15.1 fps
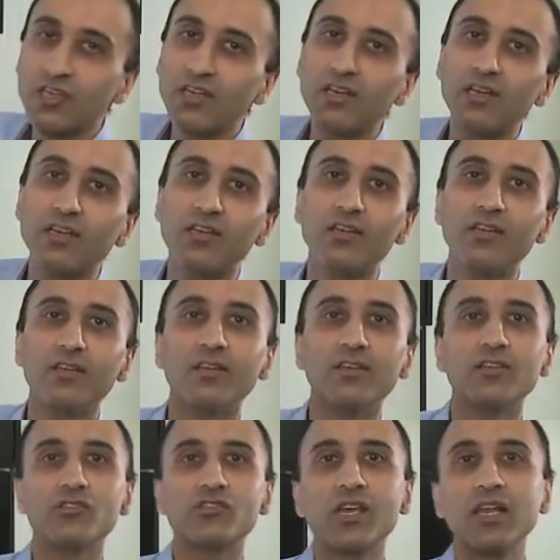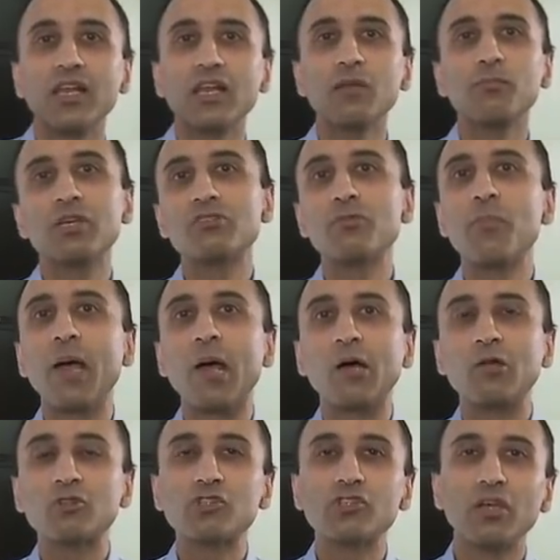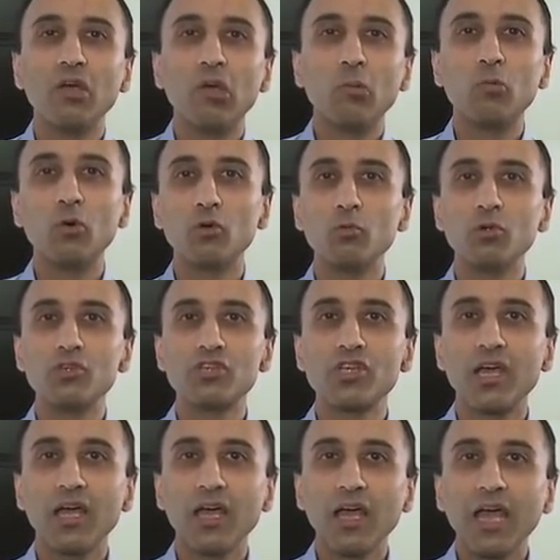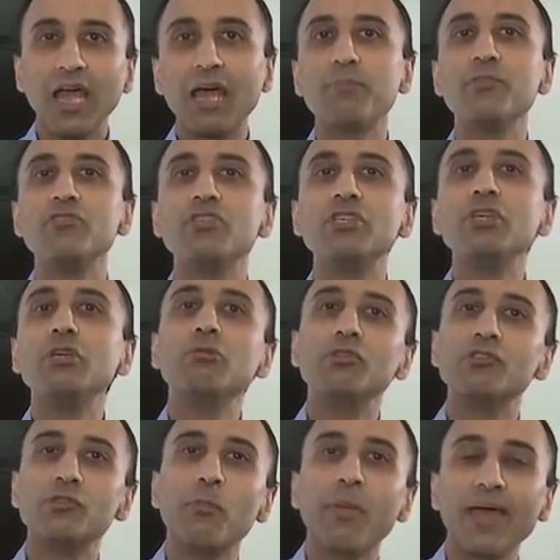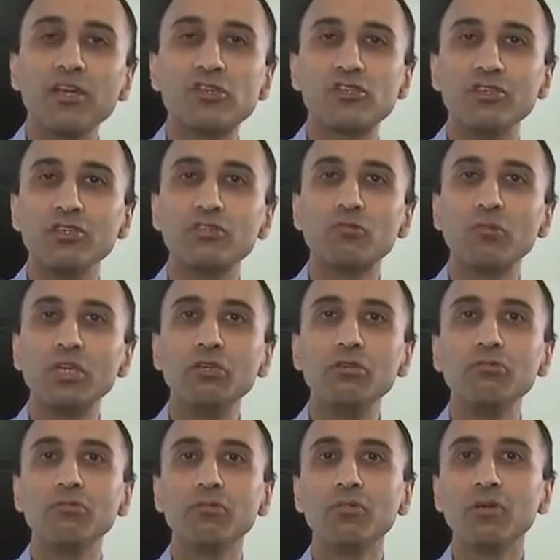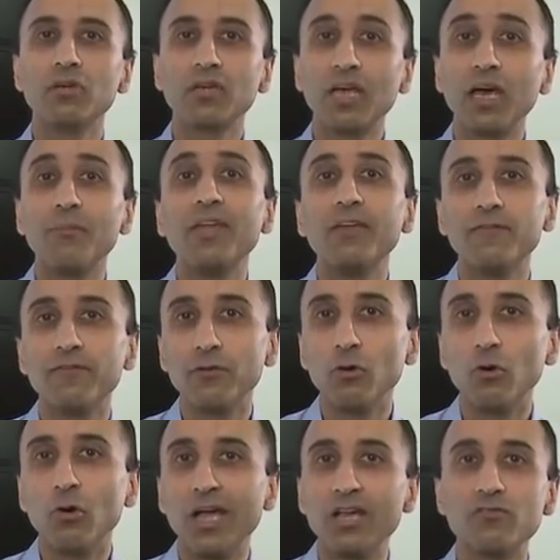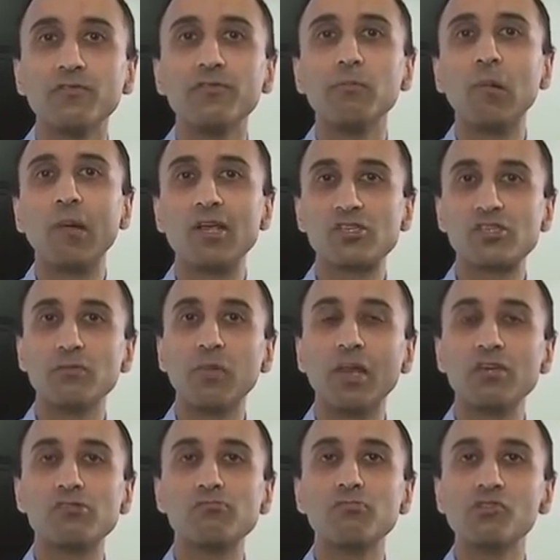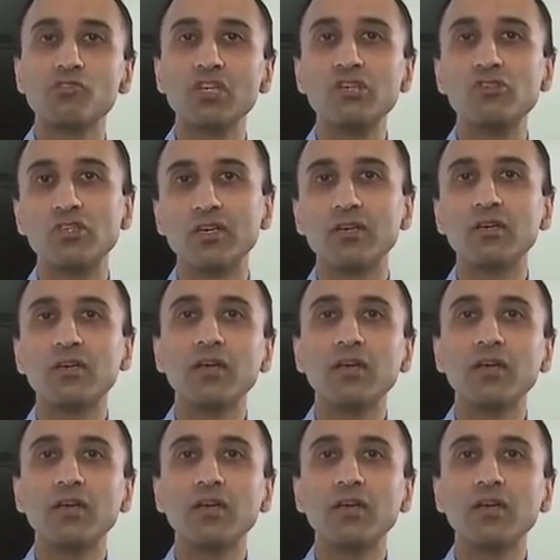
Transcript: going to say a little bit about what would happen to you as the patient when you come in for your atrial fibrillation ablation procedure.